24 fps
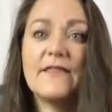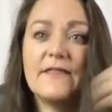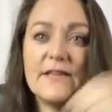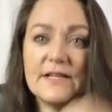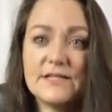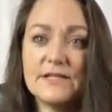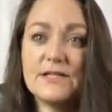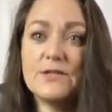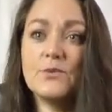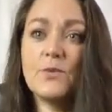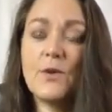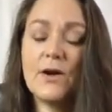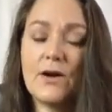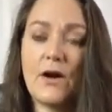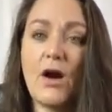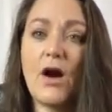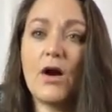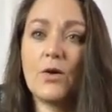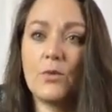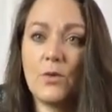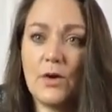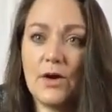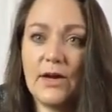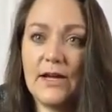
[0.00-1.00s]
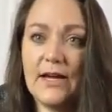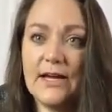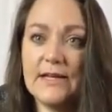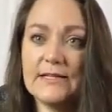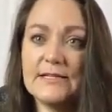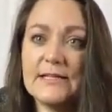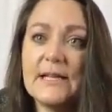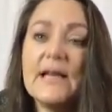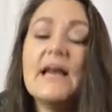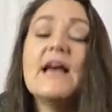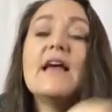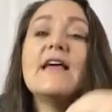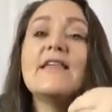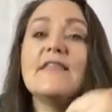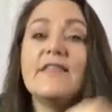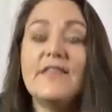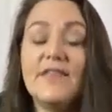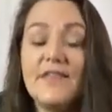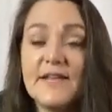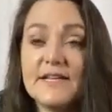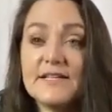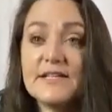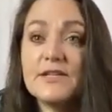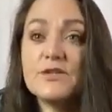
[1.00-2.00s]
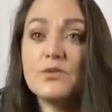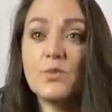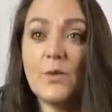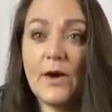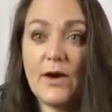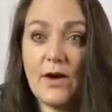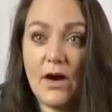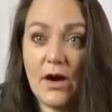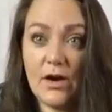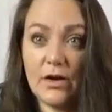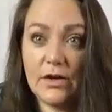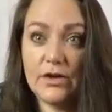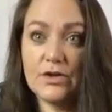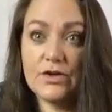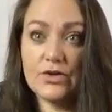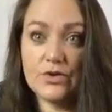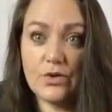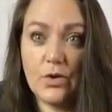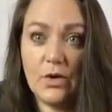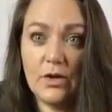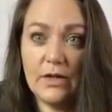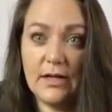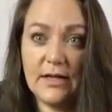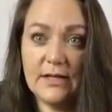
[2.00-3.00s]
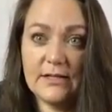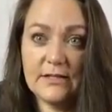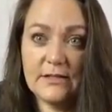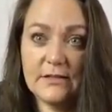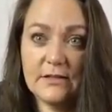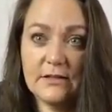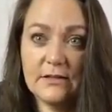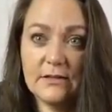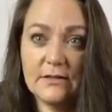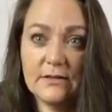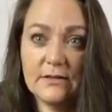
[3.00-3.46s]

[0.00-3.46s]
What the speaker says: This is where our work is. This is where our control is.